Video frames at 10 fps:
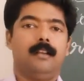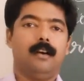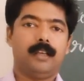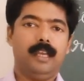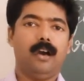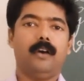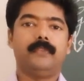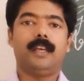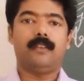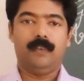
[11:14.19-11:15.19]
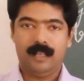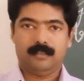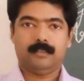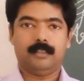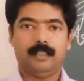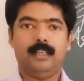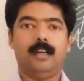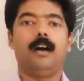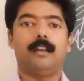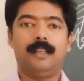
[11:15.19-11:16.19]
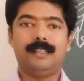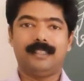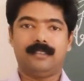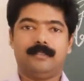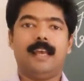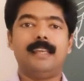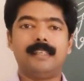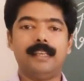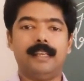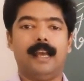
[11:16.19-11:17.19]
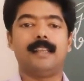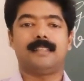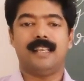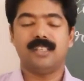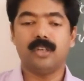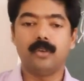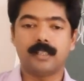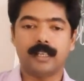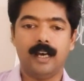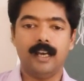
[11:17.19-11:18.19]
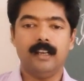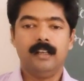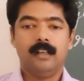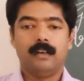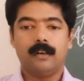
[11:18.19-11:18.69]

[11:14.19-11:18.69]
okay, of their wealth or in the society, and such goods are,